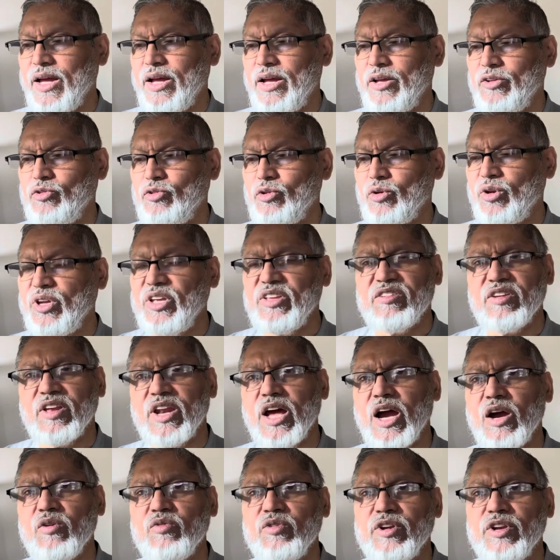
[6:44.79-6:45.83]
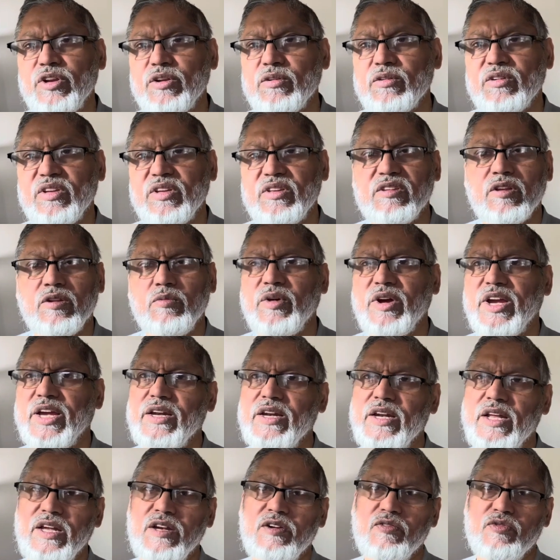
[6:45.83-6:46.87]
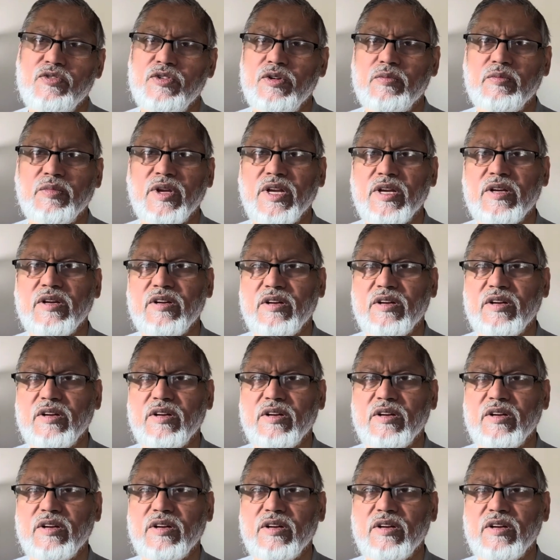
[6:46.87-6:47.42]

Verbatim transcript: So he said, how would you know? He said, my Allah informed me